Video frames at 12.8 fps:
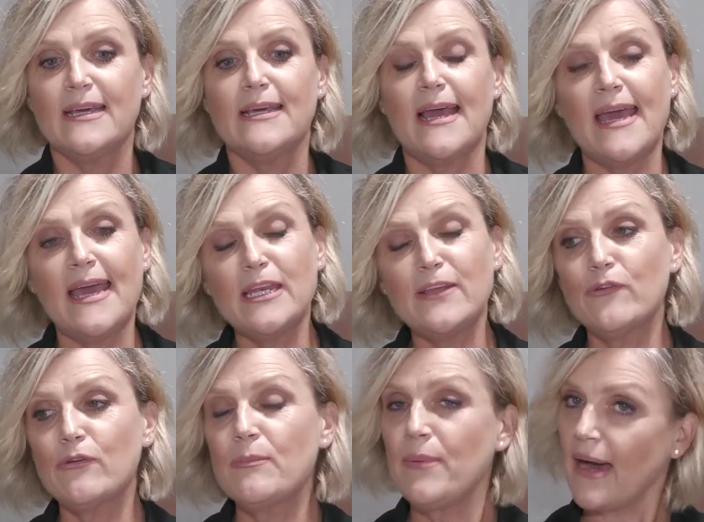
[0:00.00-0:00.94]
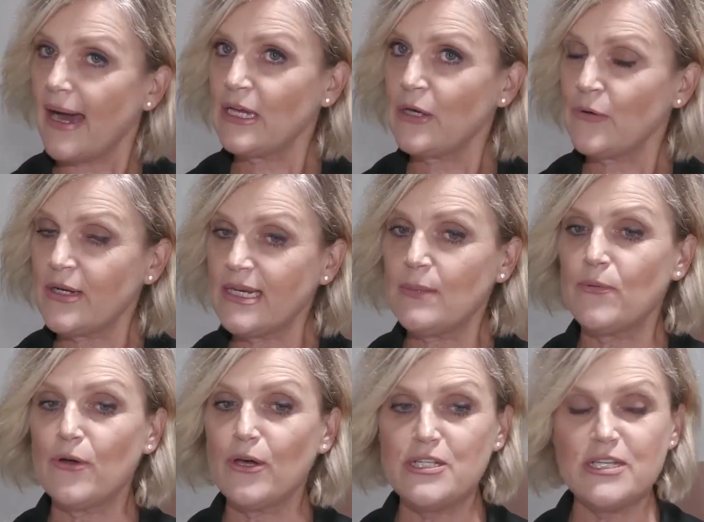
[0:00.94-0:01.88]
And if you're embarking on any
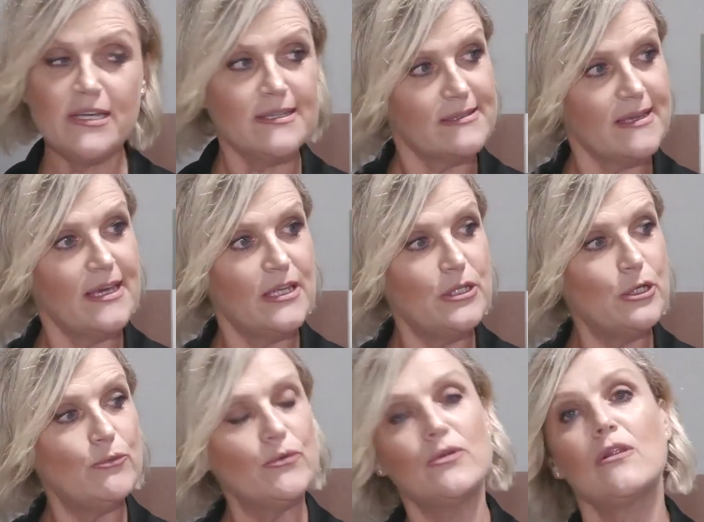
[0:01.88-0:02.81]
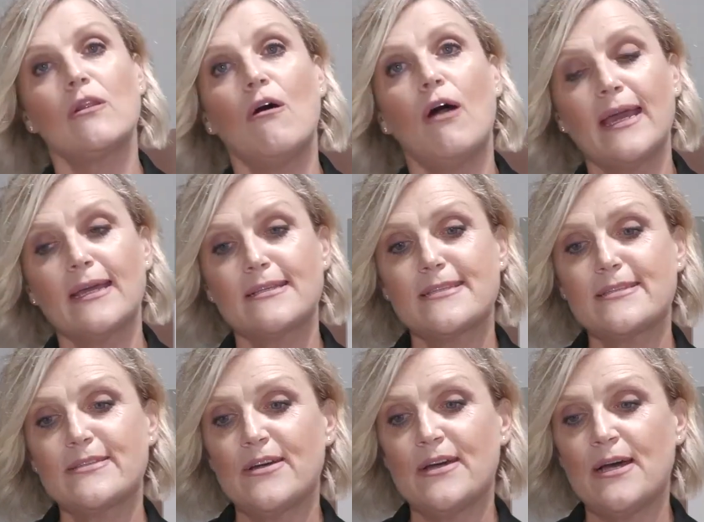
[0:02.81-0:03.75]
projects and you would like
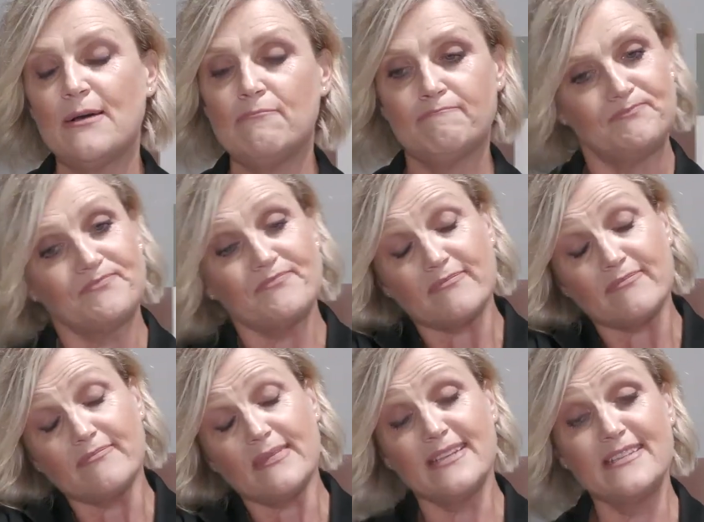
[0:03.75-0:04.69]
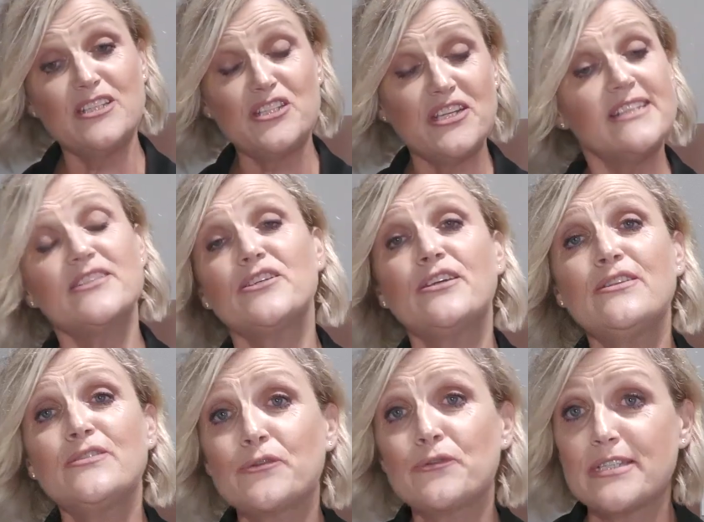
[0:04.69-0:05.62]
some
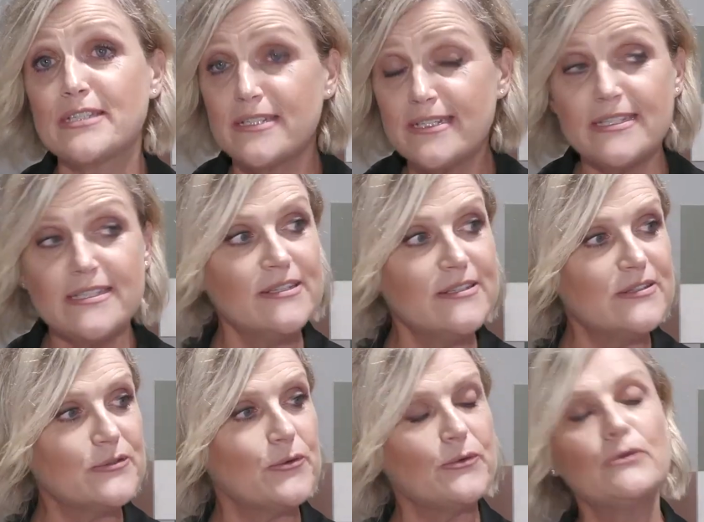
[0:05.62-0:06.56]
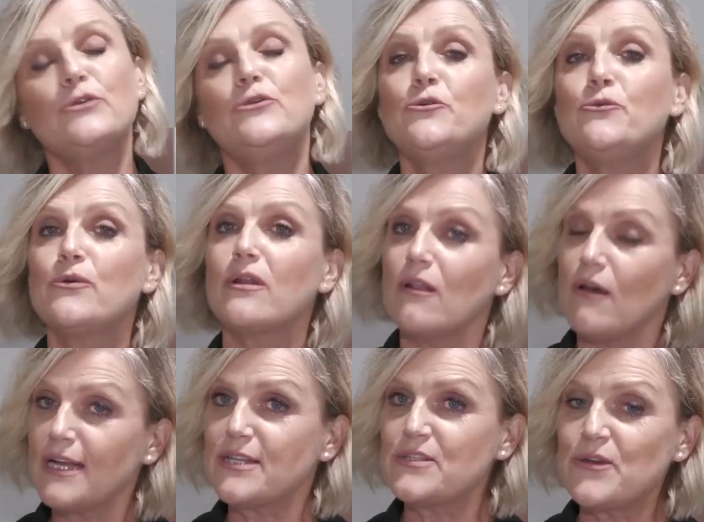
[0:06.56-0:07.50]
suggestions or assistance, or you would
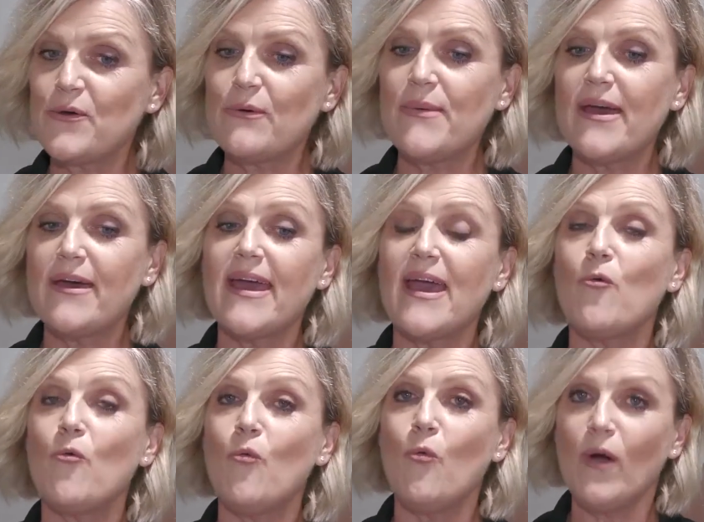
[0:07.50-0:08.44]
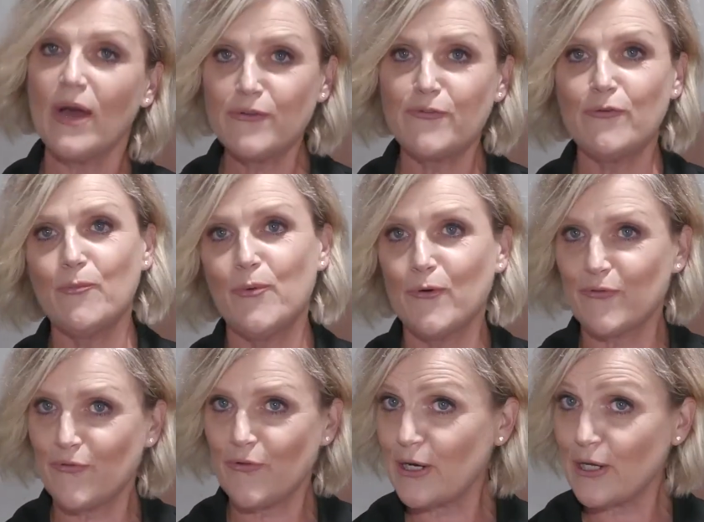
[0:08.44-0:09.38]
like to know about our wonderful
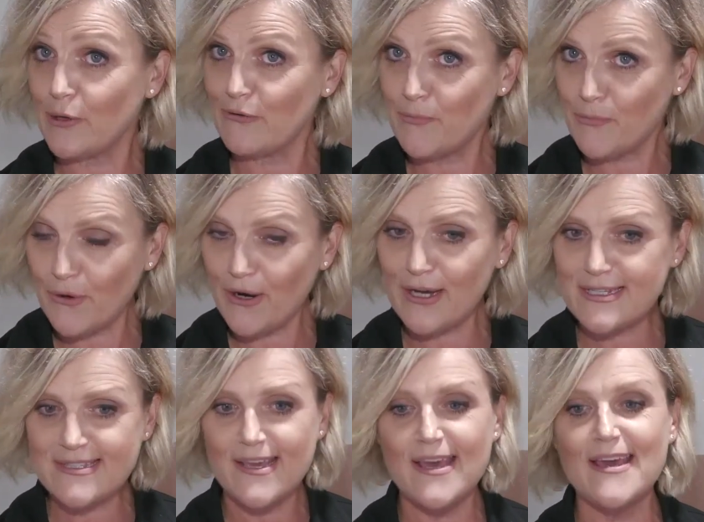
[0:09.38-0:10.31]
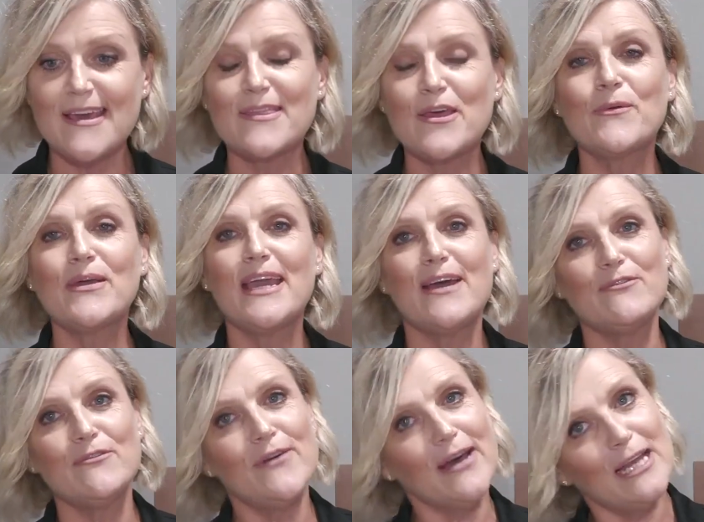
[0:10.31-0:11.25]
portfolio of products that we have
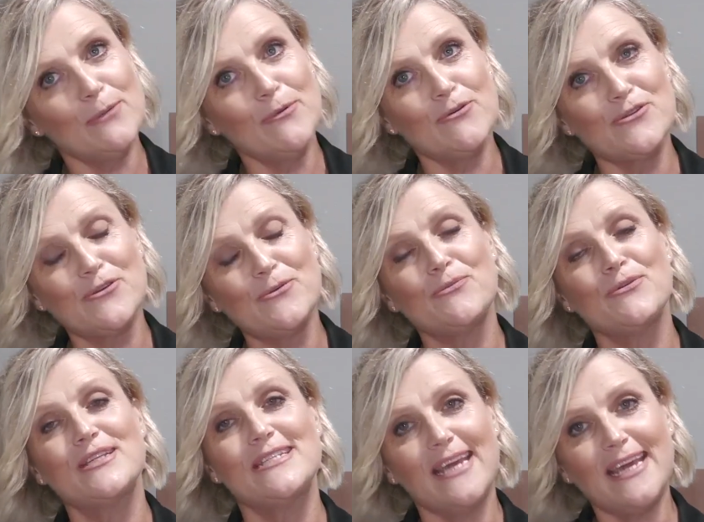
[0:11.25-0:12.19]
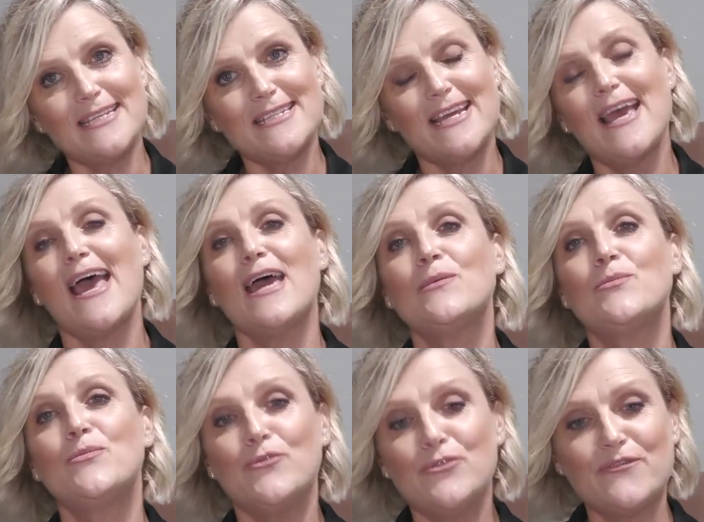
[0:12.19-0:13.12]
available to protect and
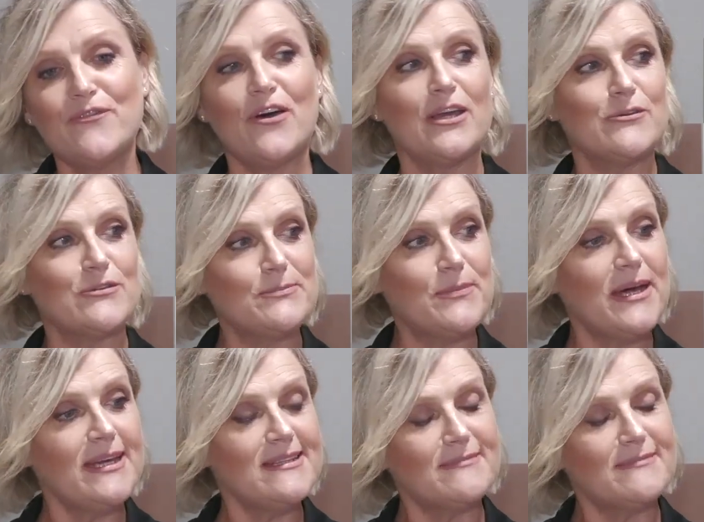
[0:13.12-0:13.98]
beautify your space,